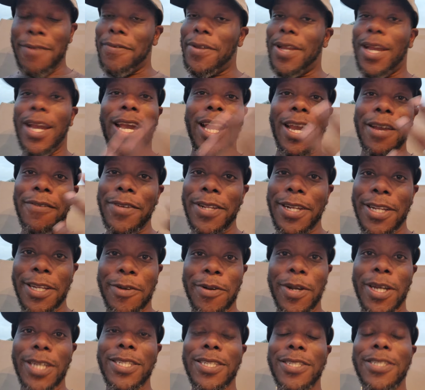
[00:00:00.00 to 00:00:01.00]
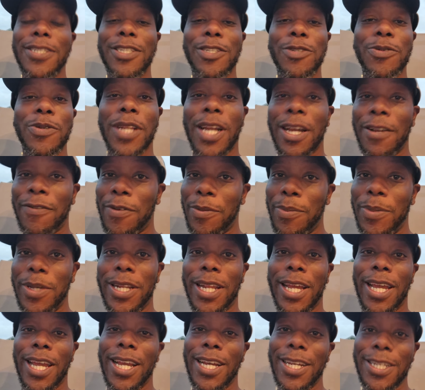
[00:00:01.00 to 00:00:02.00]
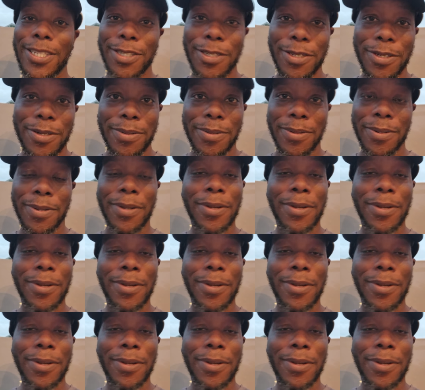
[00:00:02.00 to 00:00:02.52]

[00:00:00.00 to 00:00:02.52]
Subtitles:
Y'all have any questions you would like for me to answer?